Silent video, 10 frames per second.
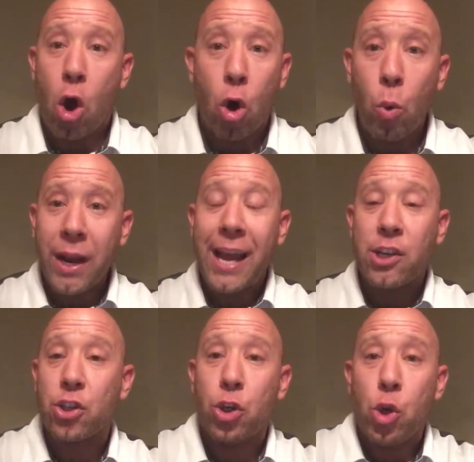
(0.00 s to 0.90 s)
all one
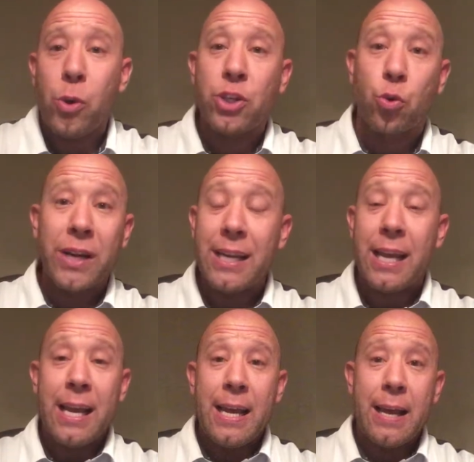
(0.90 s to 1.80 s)
has to do is
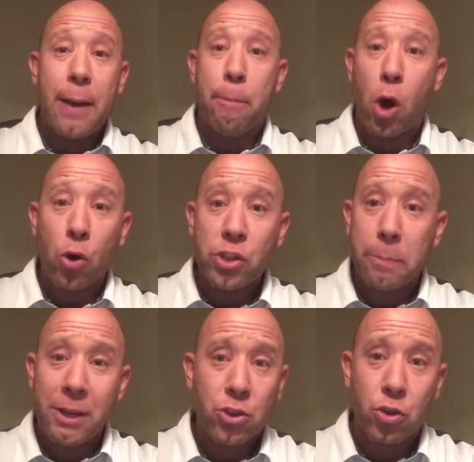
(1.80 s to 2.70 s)
read Paul's
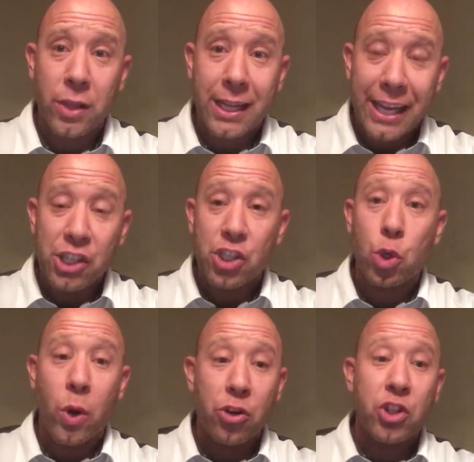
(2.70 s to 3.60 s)
epistle to the Galatians
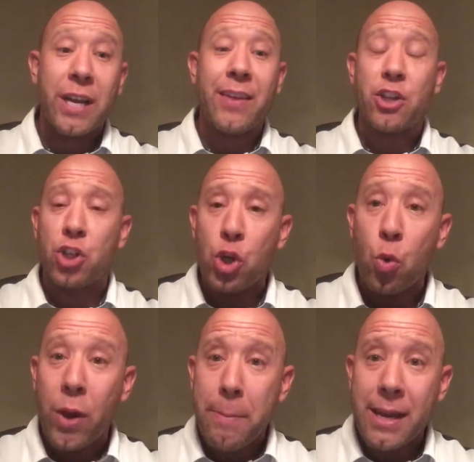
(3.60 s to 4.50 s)
to understand that 2
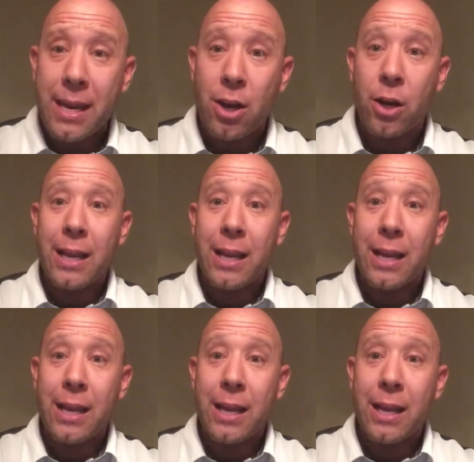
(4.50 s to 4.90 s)
women